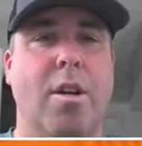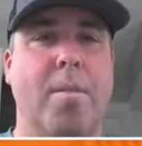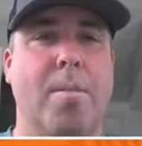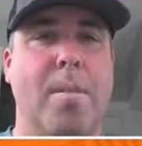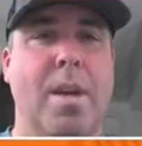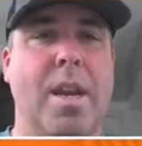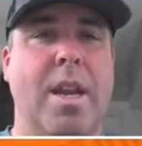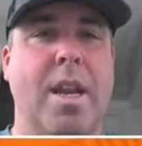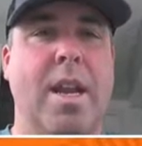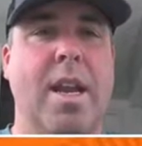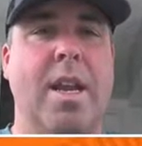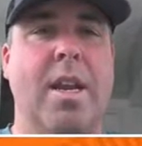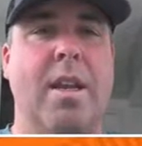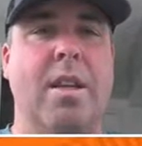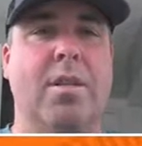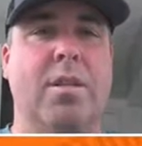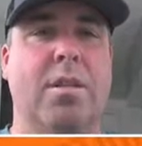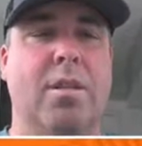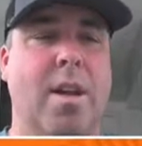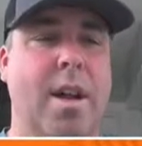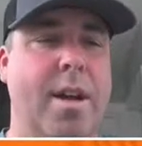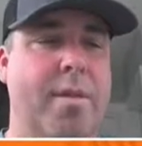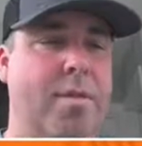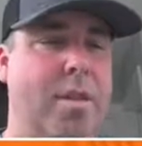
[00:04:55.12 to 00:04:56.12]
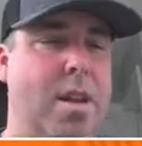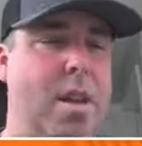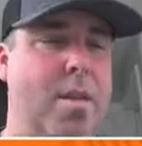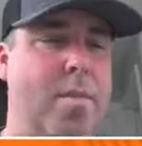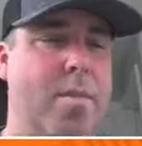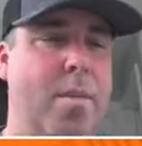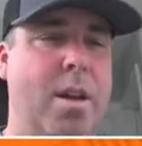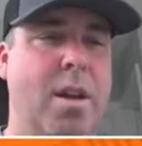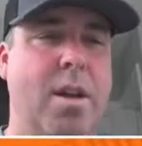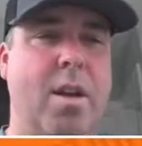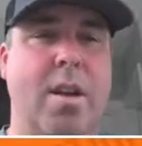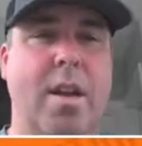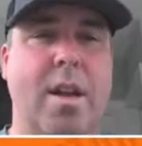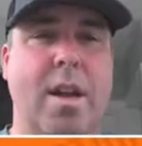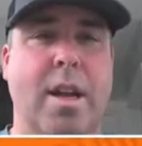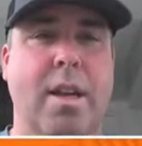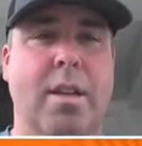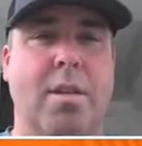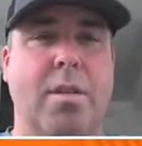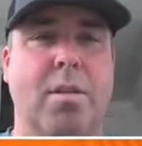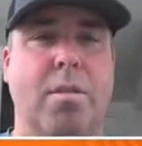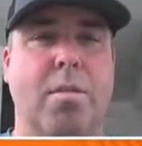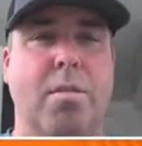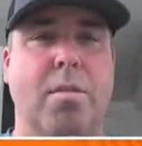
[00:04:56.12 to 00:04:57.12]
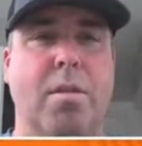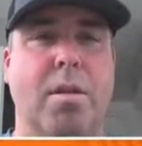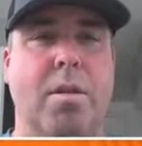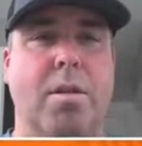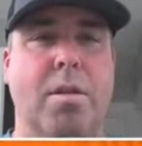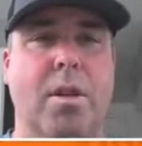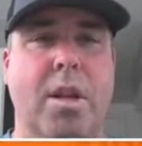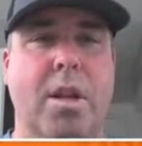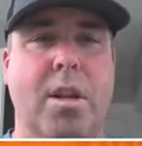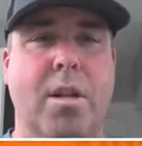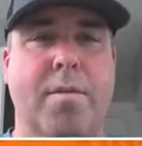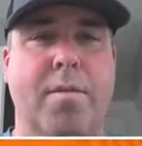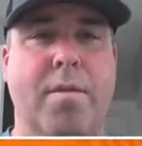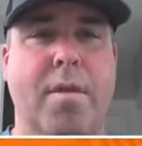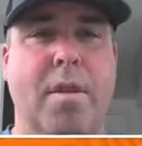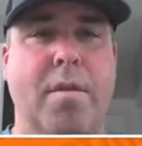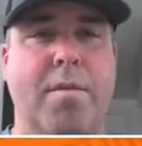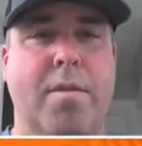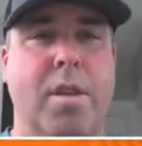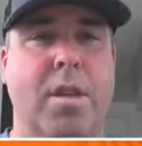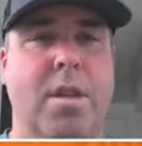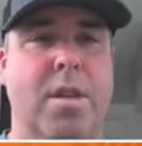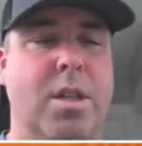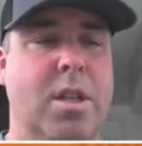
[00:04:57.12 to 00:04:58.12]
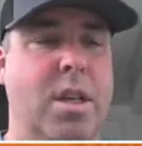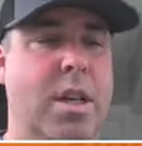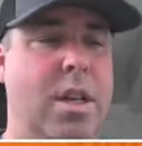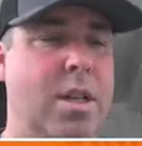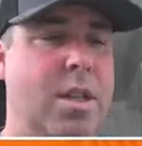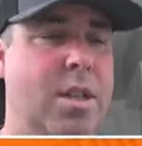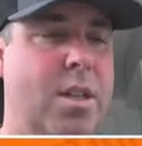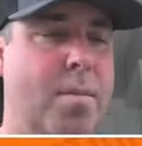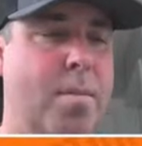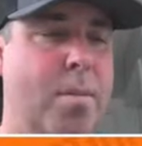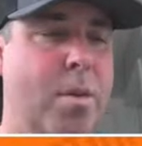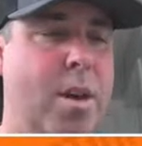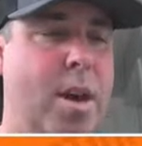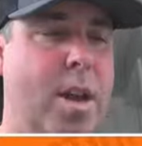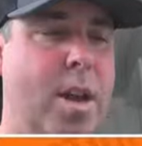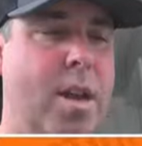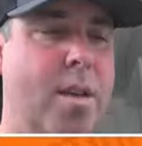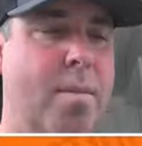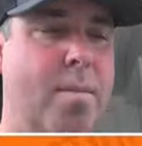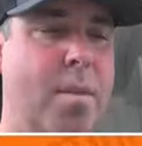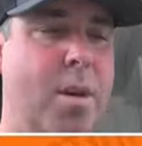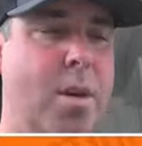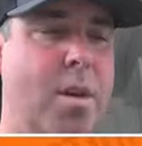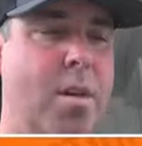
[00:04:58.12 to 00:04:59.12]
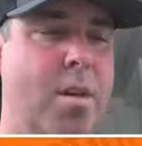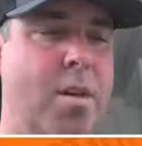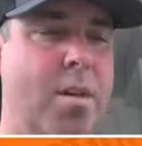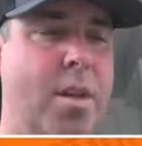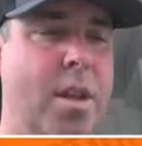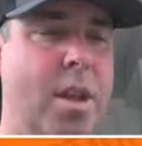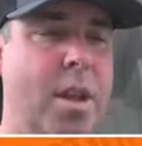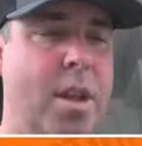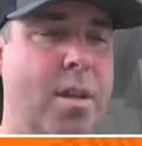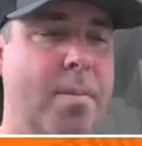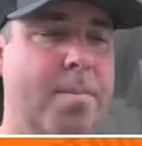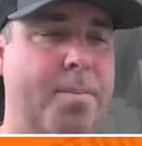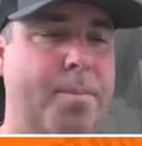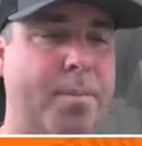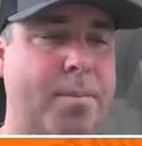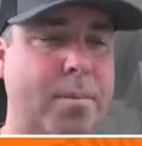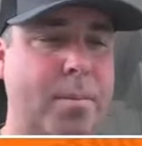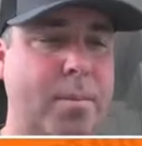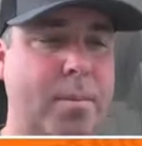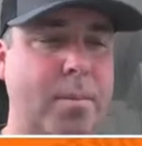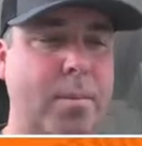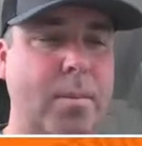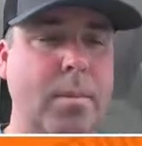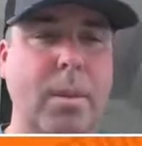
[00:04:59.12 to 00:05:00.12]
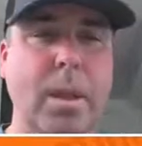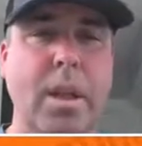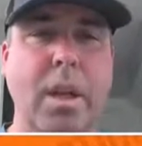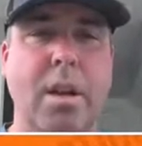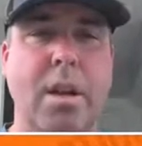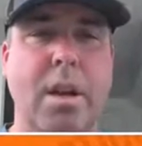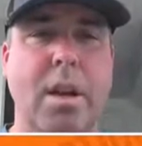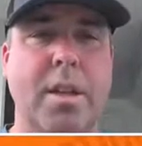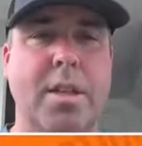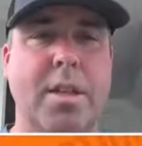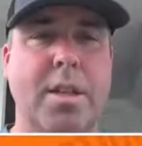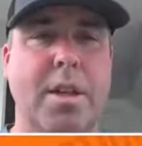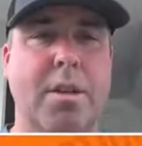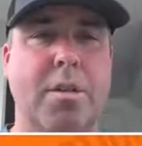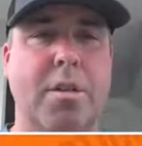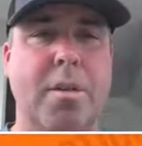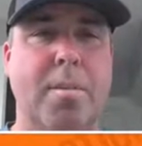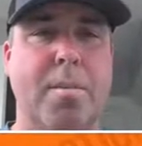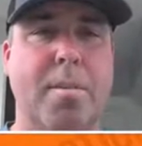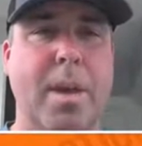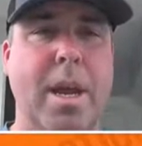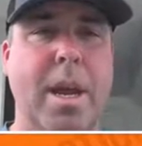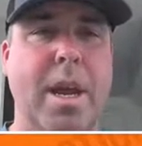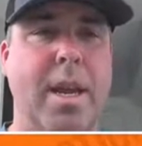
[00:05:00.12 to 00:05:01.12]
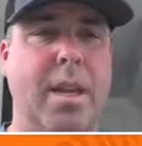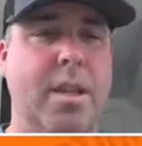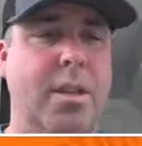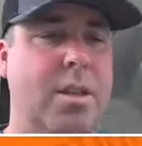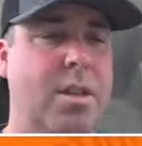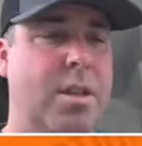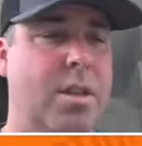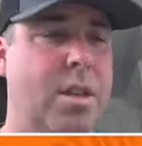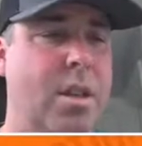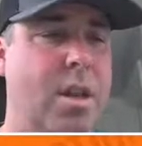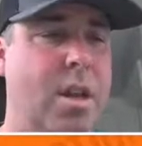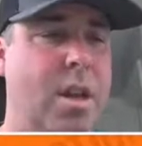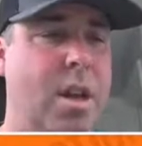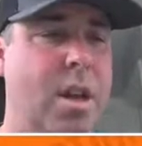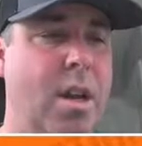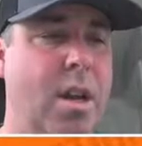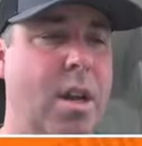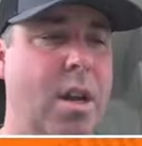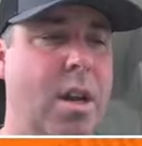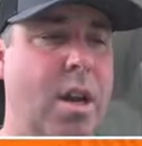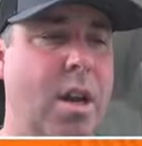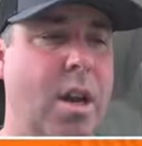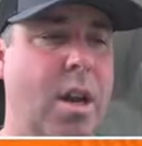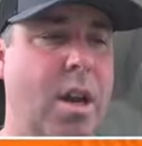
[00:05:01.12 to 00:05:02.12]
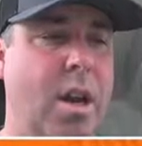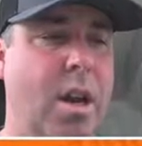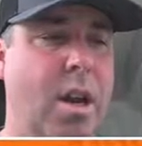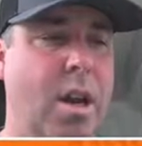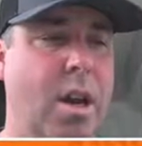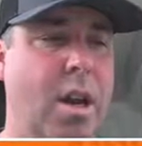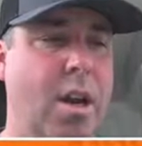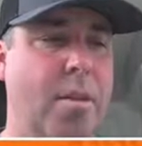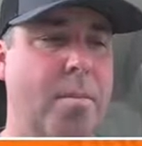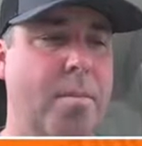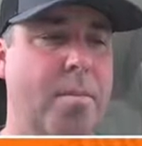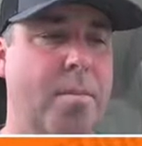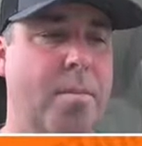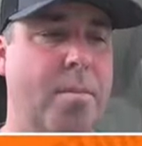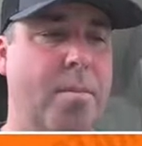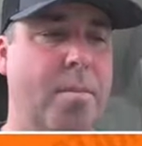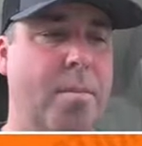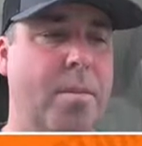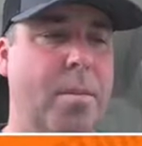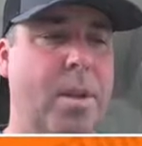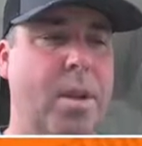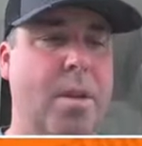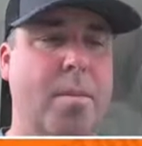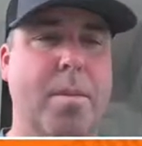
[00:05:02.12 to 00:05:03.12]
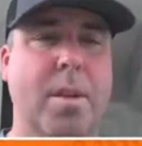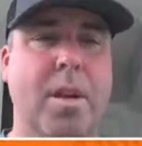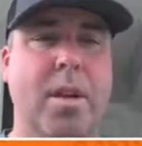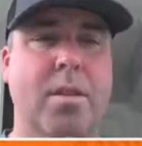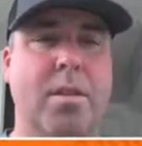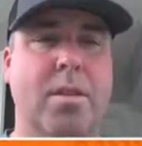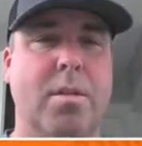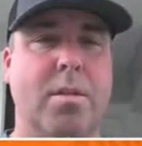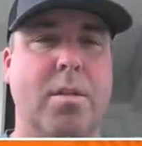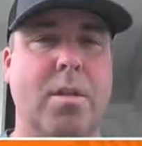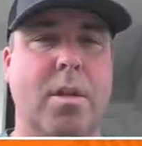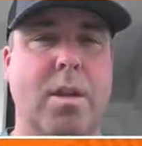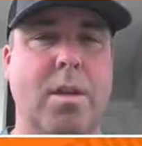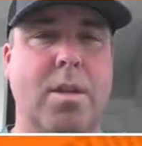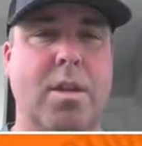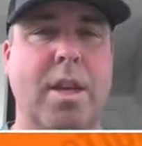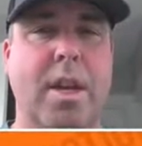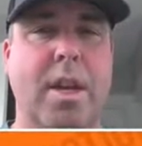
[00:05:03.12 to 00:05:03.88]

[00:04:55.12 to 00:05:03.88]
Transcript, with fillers: a mid 80s lefty, but has a really good feel for the change and breaking ball. And then uh, Dylan Bates um, committed to